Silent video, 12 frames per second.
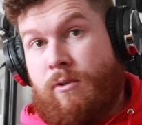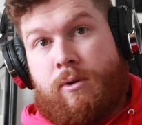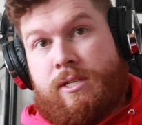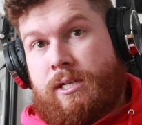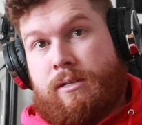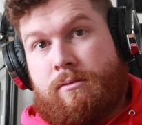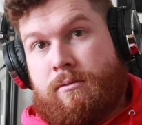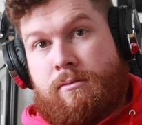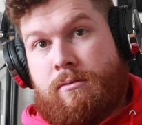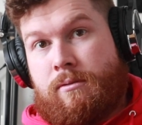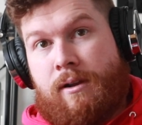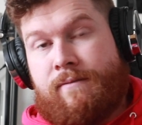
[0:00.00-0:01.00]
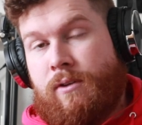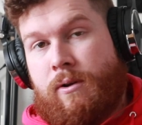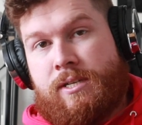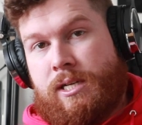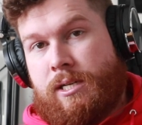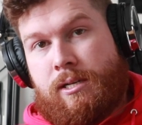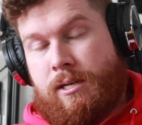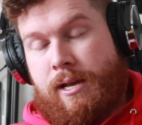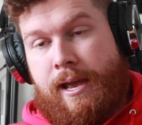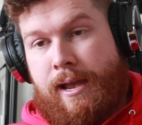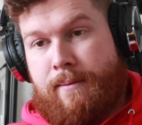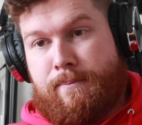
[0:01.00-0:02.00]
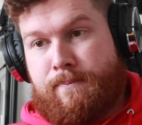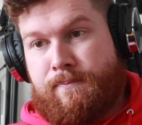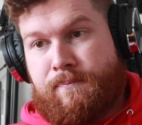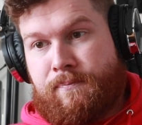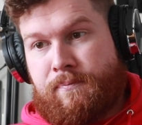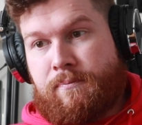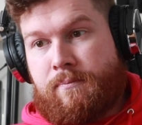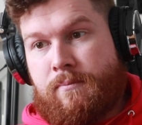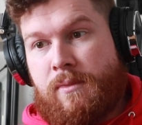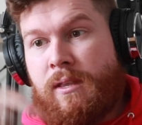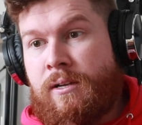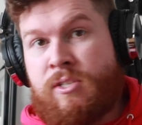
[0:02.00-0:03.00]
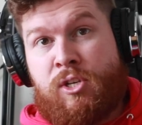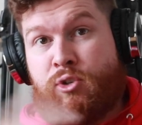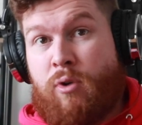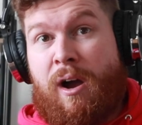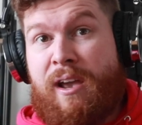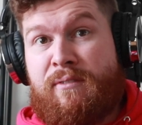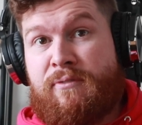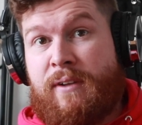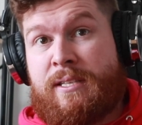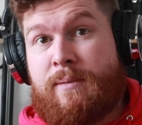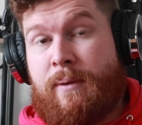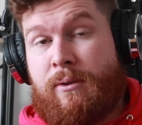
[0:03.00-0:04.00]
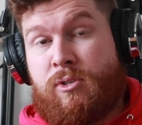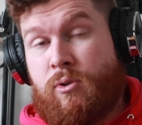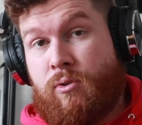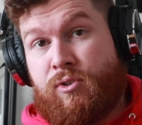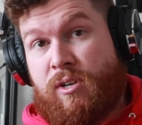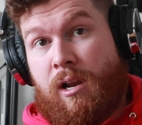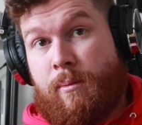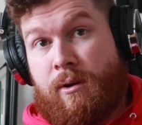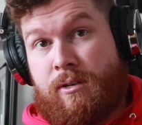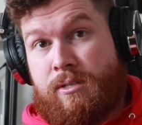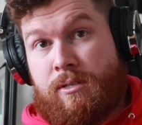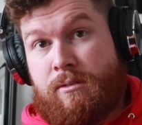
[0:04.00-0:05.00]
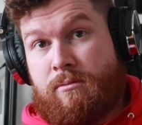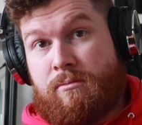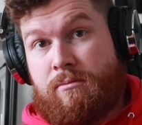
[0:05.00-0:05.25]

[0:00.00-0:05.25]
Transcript: no idea. Oh, yeah. I have no idea. Um, to drive, it's about two hundred kilometres.